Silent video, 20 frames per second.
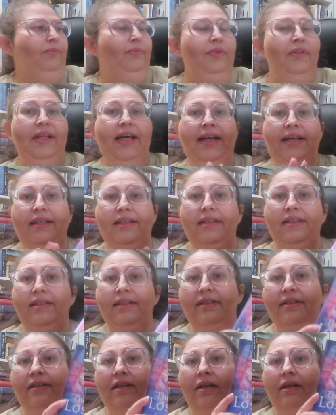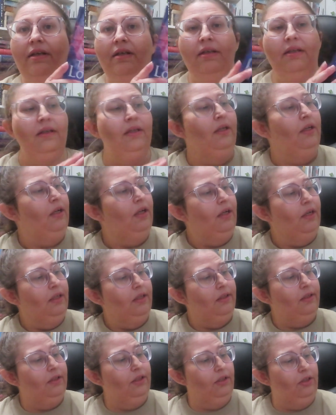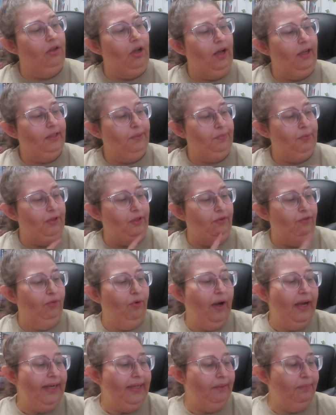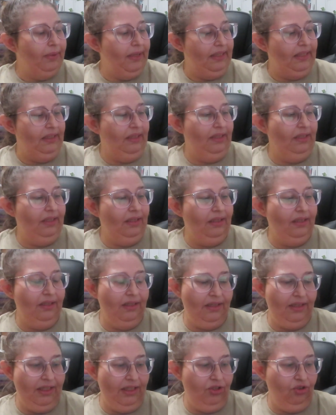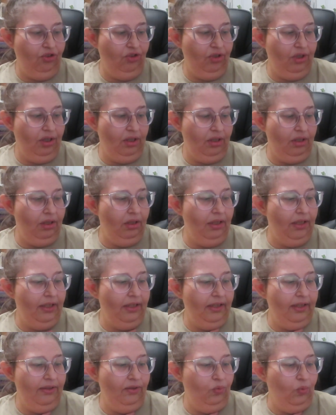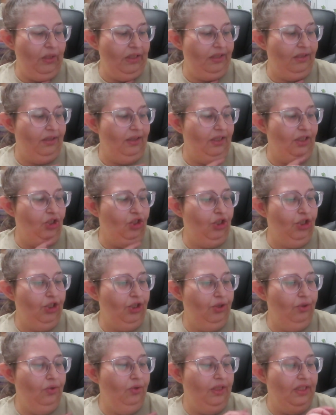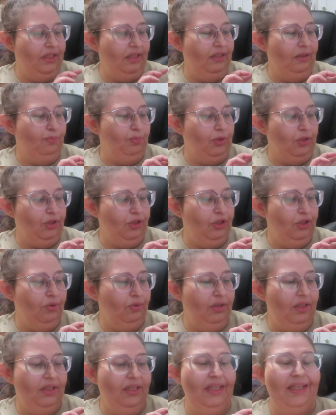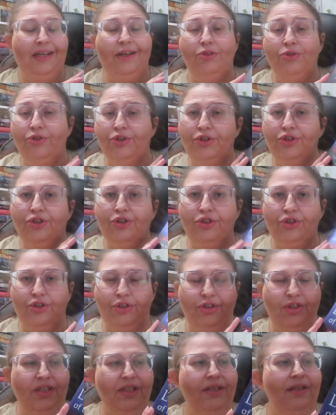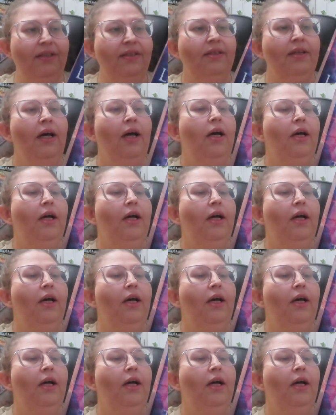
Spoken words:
That is The Lost Book of Light by Cassandra Clare and Wesley Chu. This is book 2 in the Elder Curses.